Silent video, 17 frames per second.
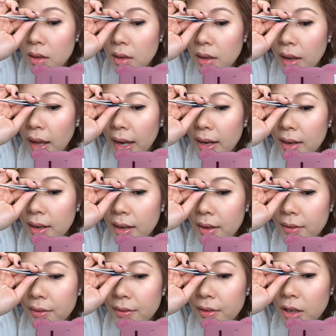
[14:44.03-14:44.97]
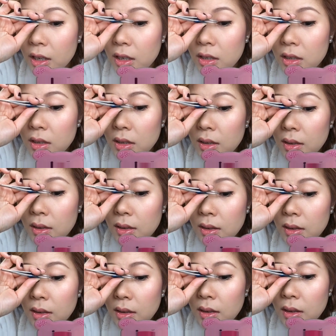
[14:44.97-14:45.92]
lightly first
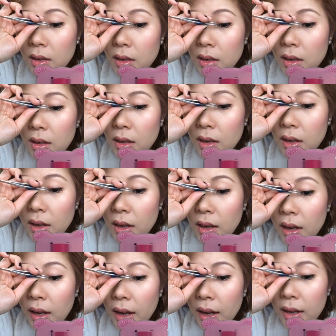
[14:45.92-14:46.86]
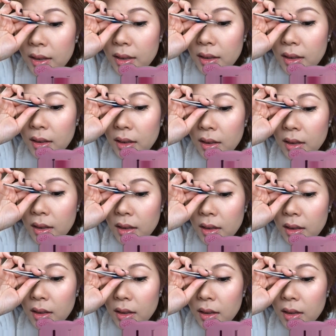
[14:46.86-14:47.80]
at
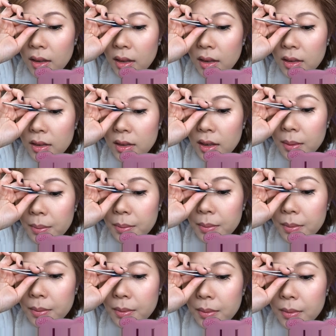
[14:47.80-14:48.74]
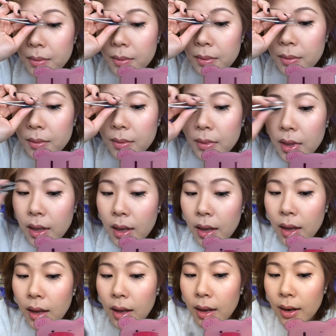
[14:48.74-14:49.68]
the tip,
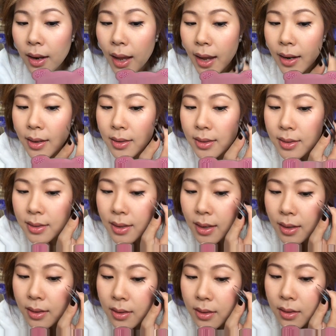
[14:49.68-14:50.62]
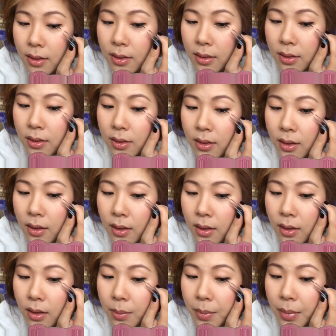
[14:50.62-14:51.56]
let it sit a
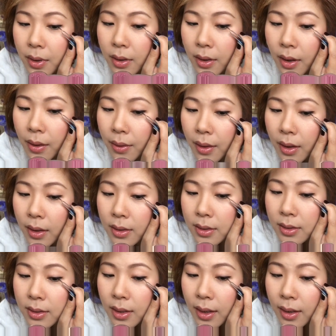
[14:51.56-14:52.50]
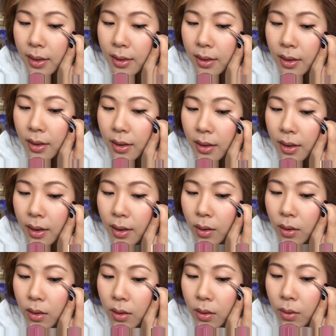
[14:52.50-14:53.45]
little bit and then take the
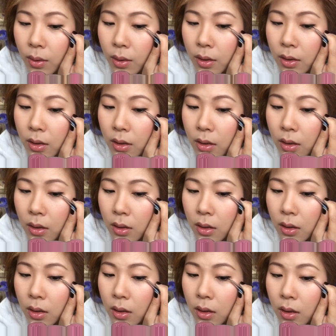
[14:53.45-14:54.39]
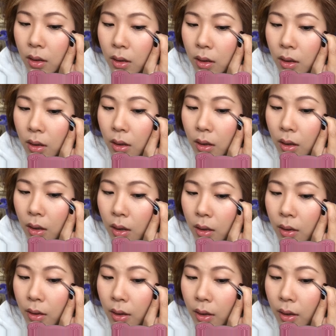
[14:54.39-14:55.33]
corner
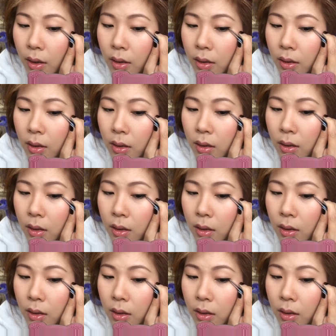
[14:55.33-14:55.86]
and then